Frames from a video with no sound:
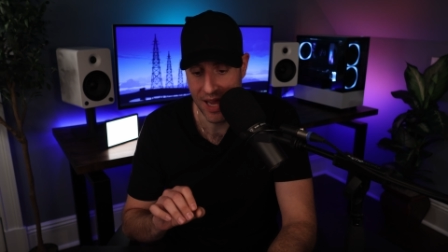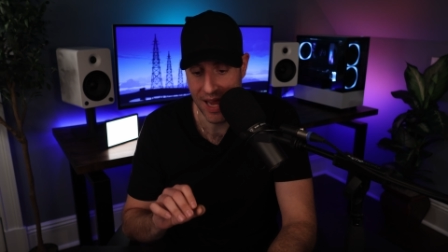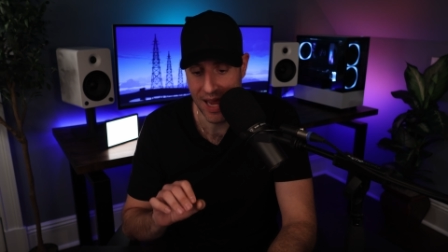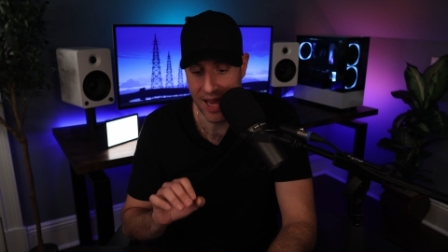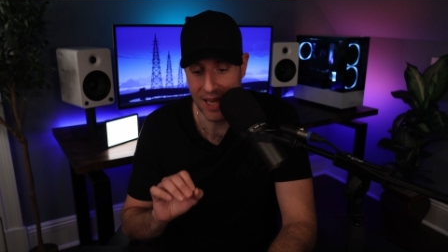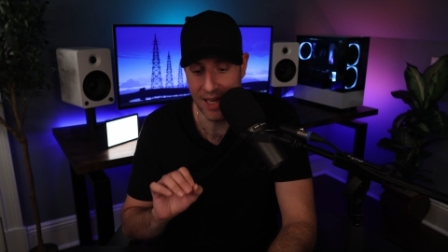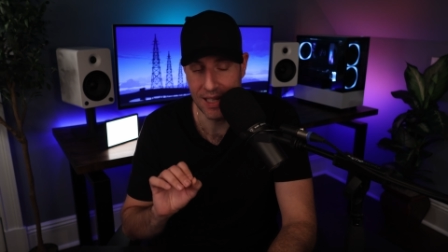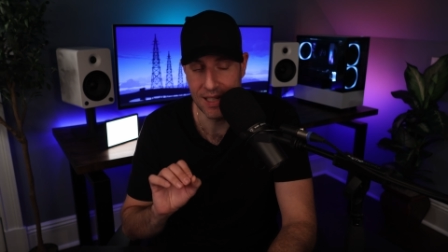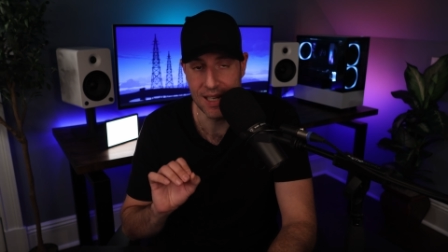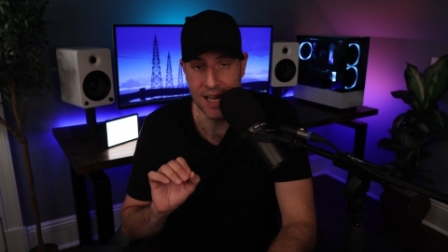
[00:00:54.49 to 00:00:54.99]

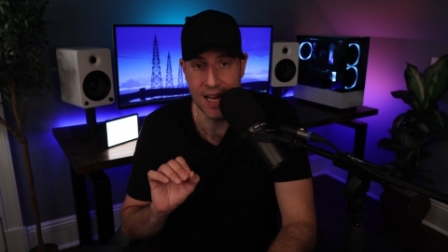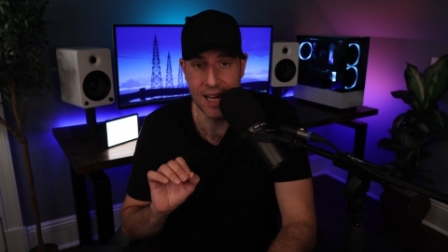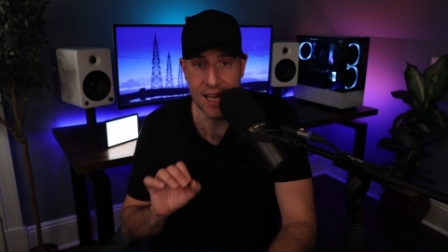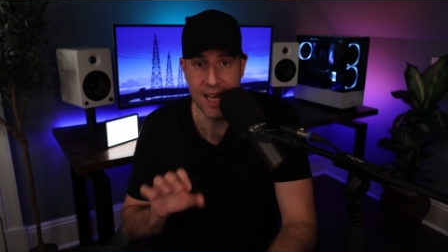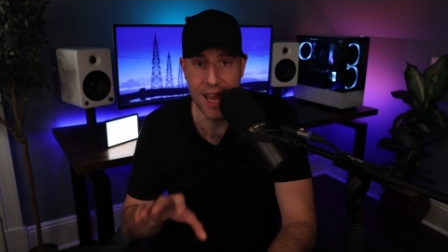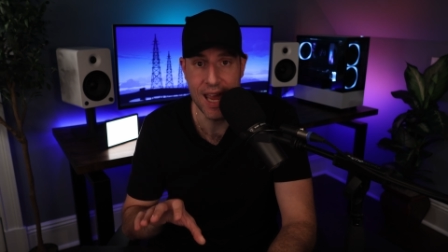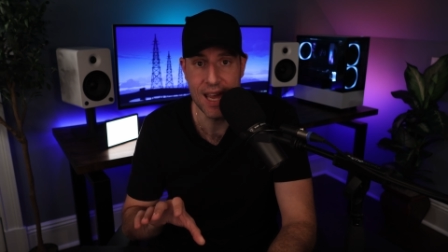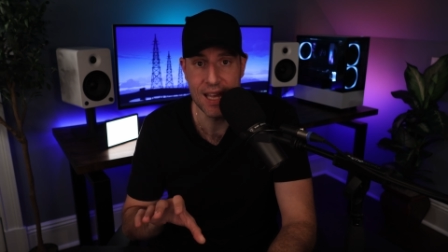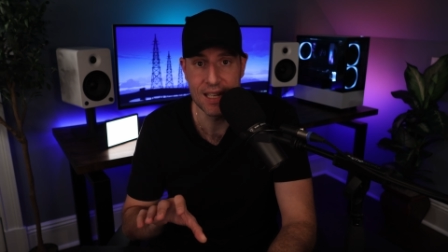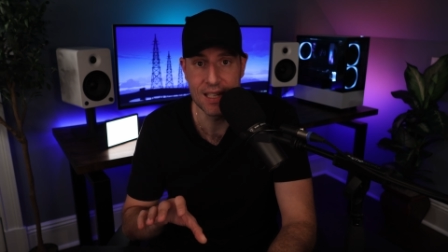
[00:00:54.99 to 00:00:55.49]
and I
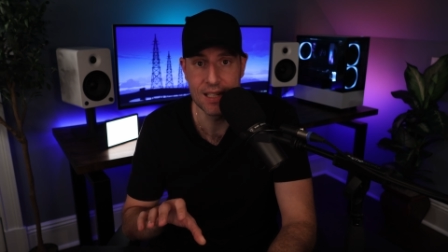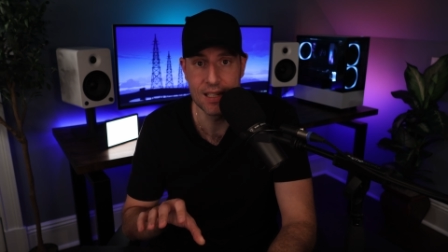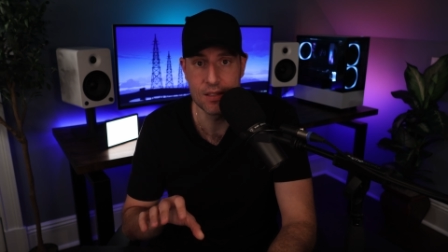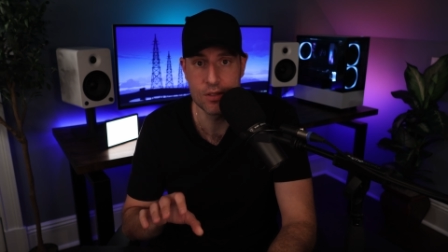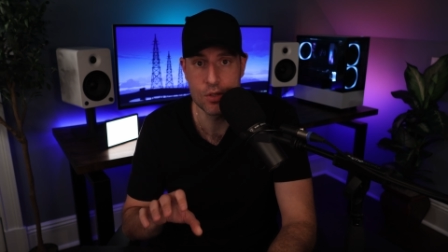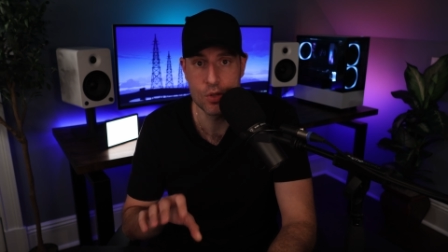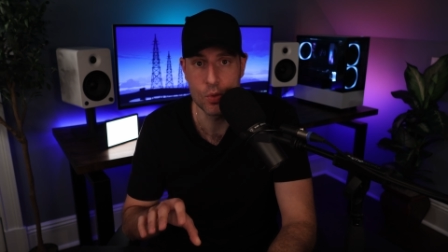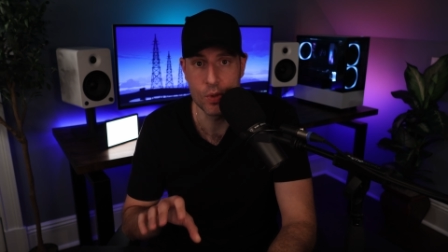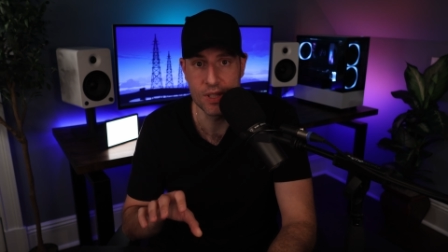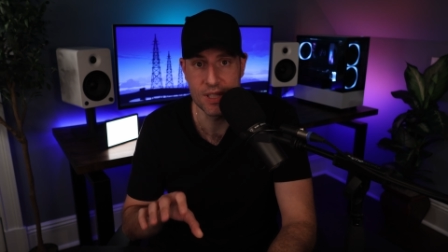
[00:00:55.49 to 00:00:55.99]
added it
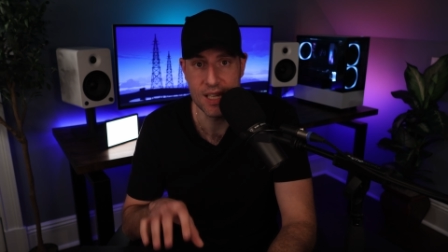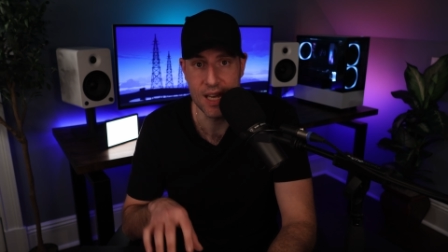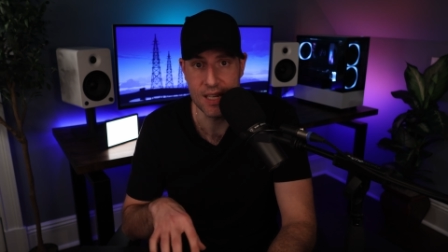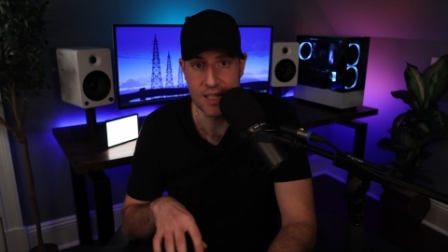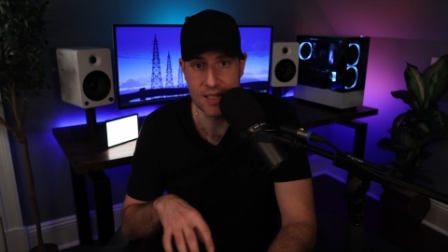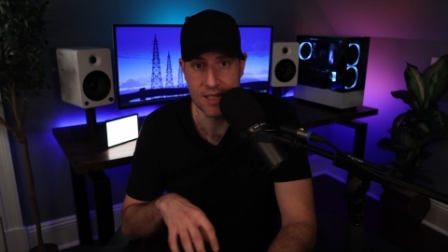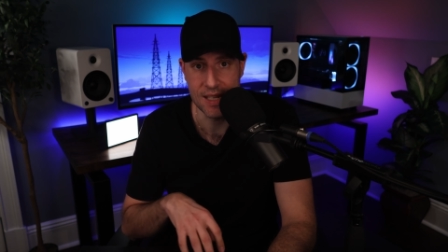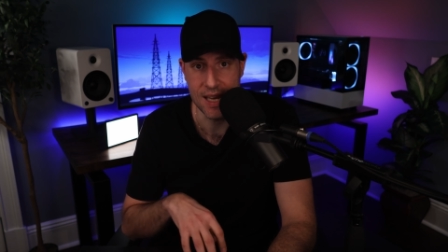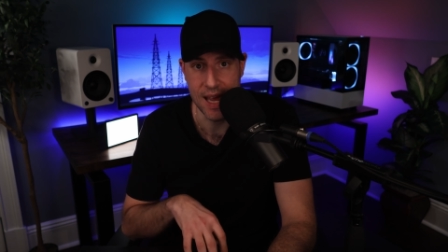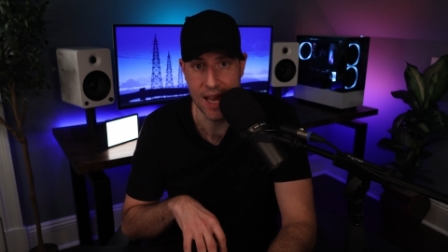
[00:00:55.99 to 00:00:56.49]
to a
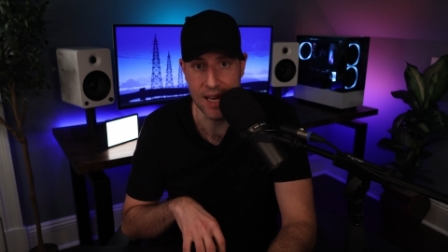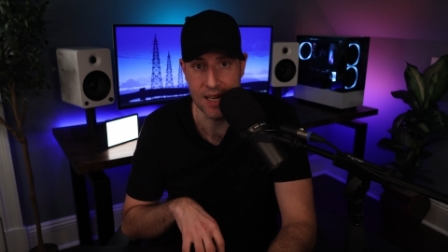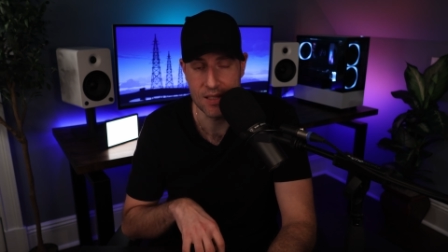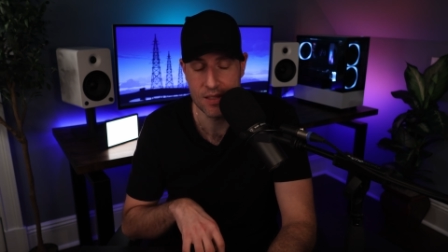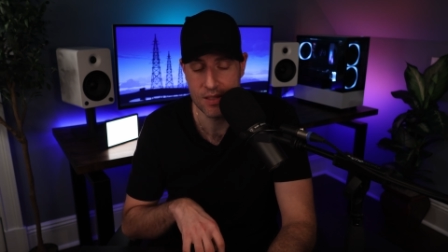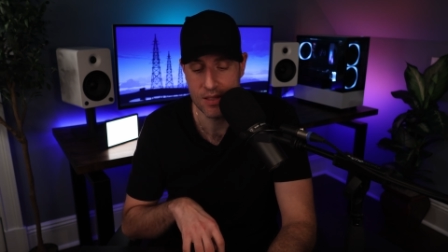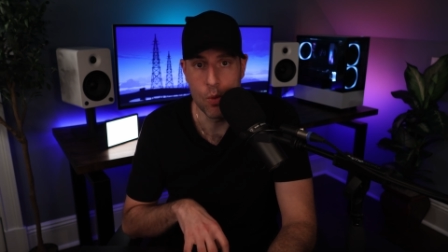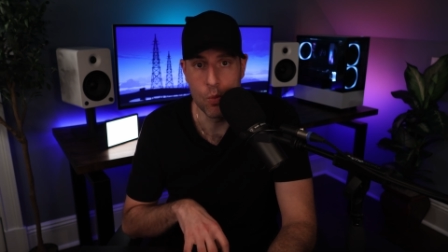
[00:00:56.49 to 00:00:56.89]
test NAS.